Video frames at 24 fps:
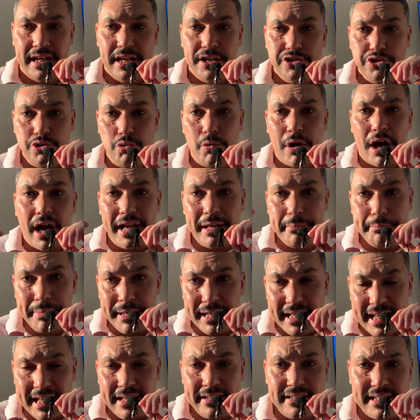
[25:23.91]
So I
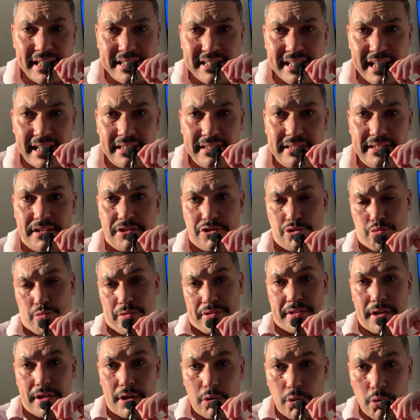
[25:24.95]
begin the sentence
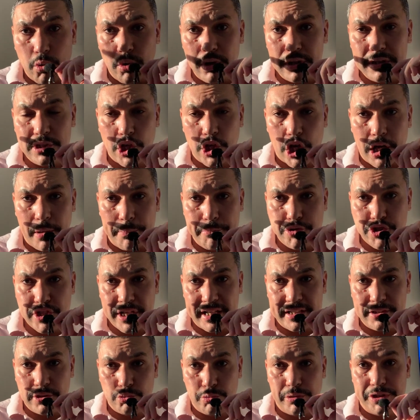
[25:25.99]
with the old
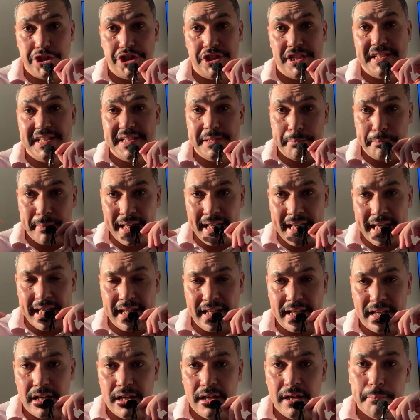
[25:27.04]
object, which is
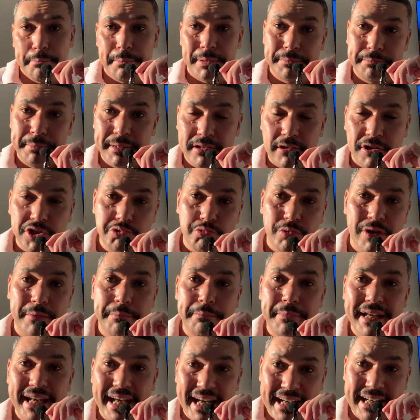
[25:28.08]
me, but because we're
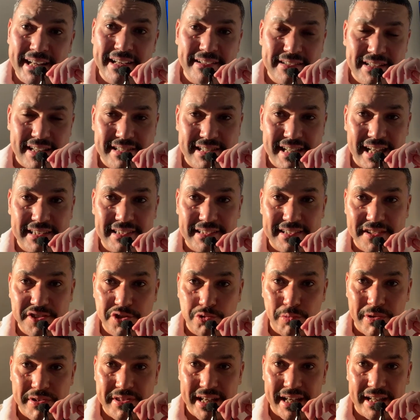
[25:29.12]
beginning the sentence
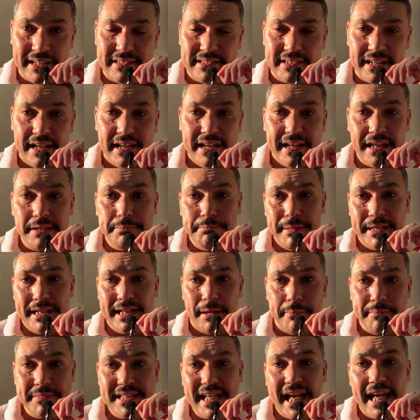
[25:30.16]
with it, it
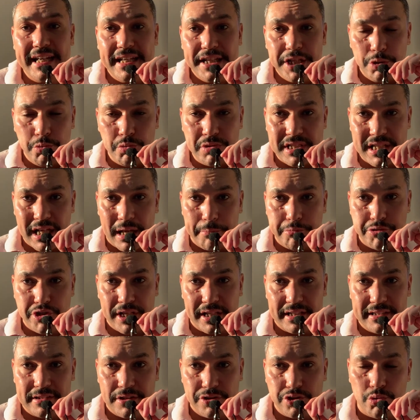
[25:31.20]
becomes a new
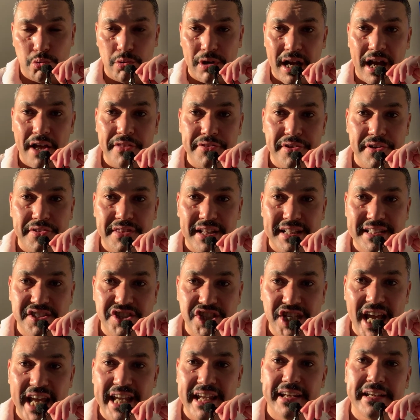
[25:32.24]
subject. So rather than
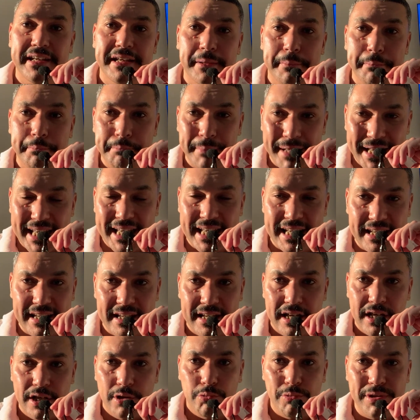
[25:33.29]
saying me,
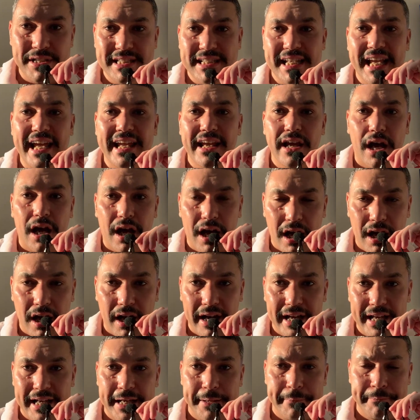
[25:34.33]
we say
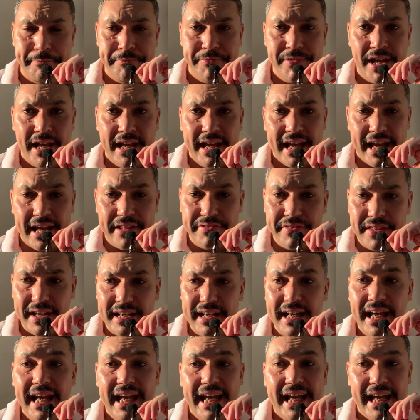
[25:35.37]
I, and
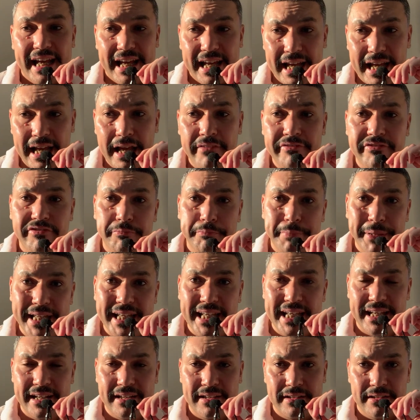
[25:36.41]
then have
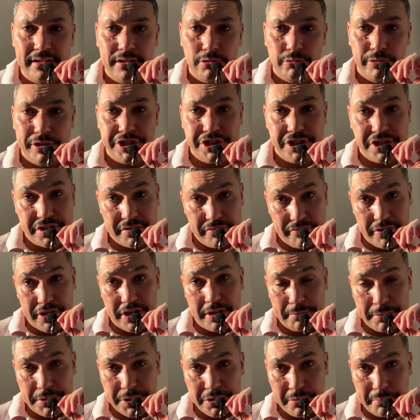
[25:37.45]
been, which is
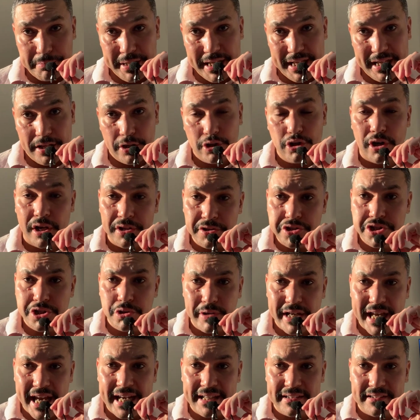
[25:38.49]
verb to be,
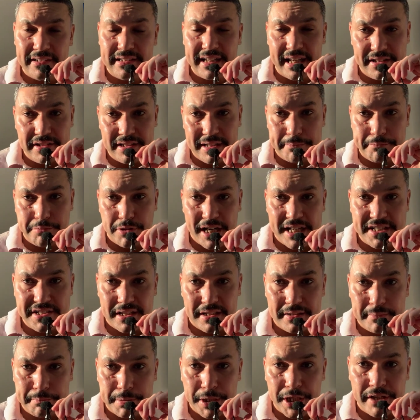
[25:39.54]
conjugated in the
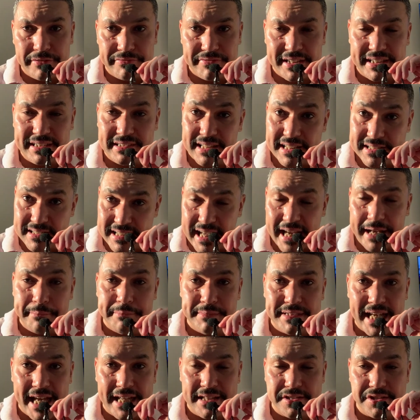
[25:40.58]
present perfect, the
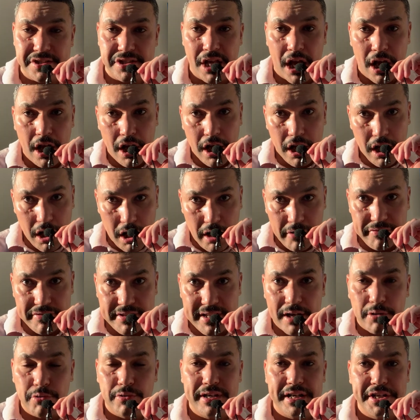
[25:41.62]
same tense of
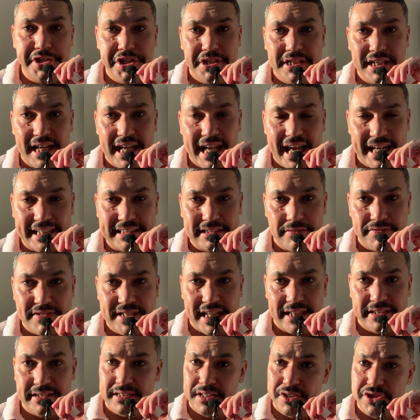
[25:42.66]
the original active
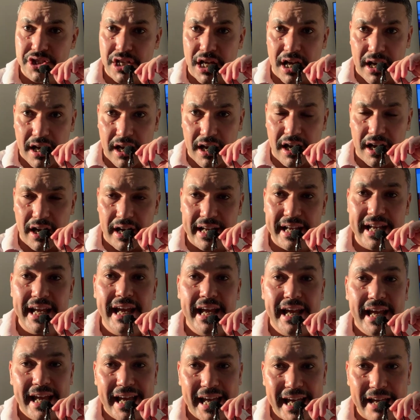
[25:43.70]
sentence. I
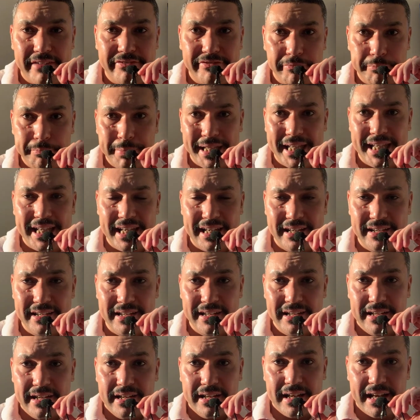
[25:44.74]
have
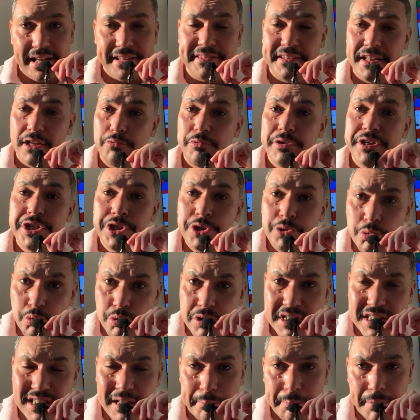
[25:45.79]
been, and then we
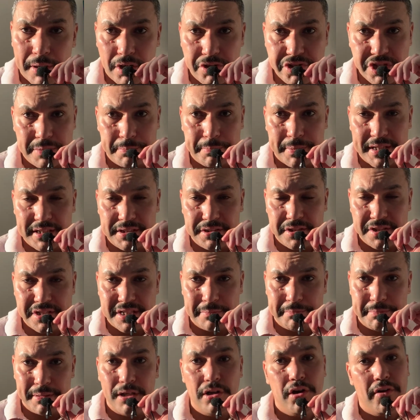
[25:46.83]
use the past
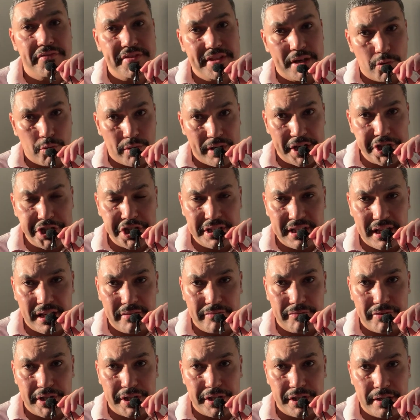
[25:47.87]
participle of the original
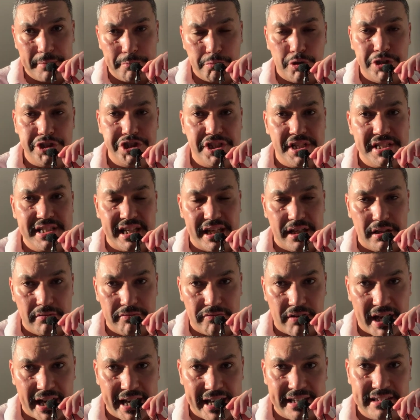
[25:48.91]
verb, which is
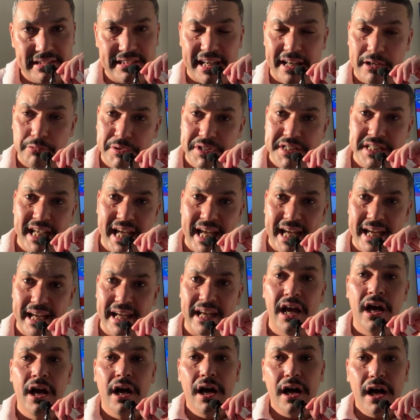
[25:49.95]
invite, and we
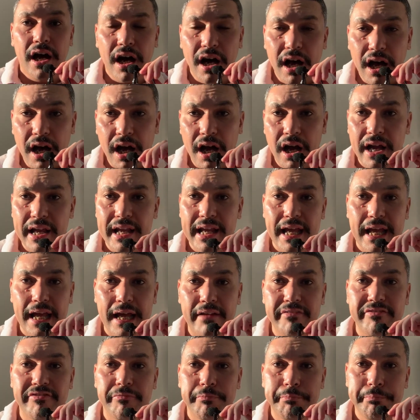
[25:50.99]
say, I
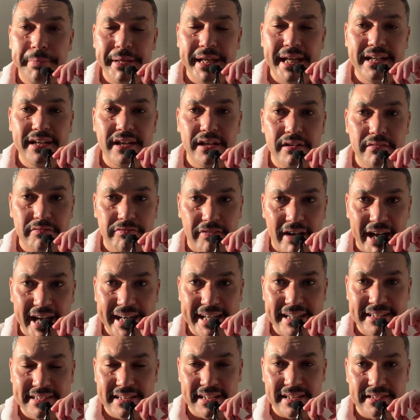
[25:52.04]
have been
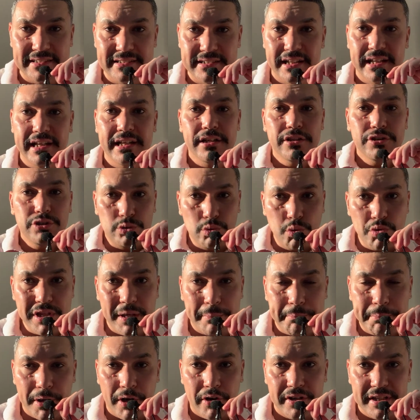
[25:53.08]
invited to
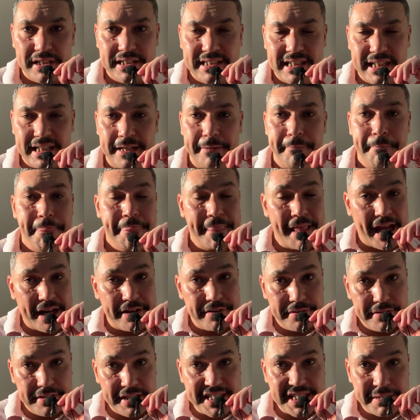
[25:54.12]
the party,
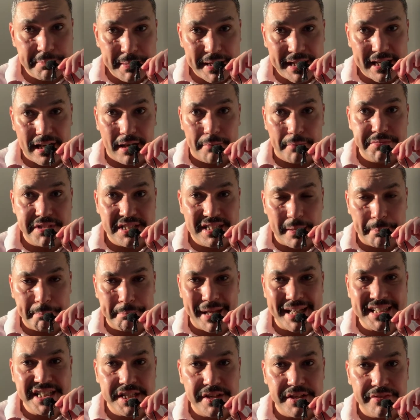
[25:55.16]
and this becomes the
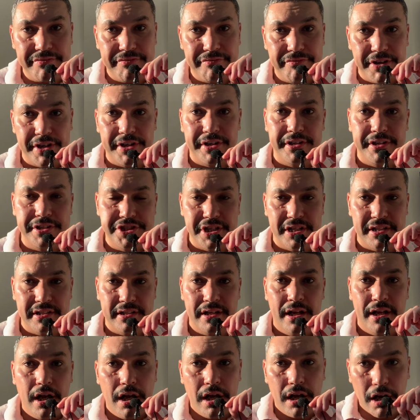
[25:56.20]
passive
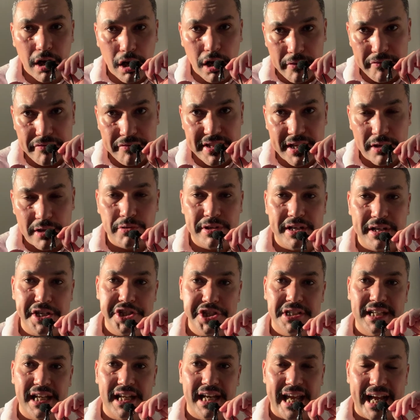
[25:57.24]
version of the
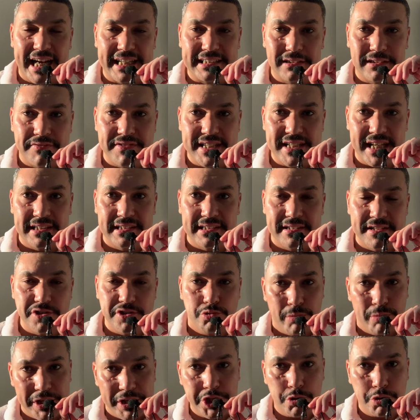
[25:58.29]
original active
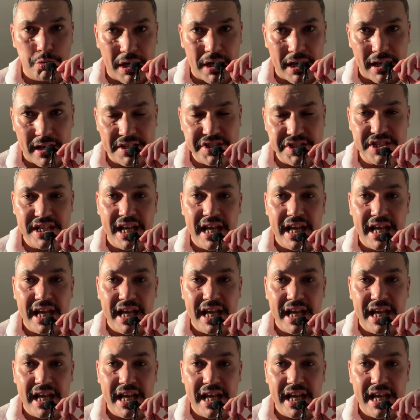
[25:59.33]
sentence, which was,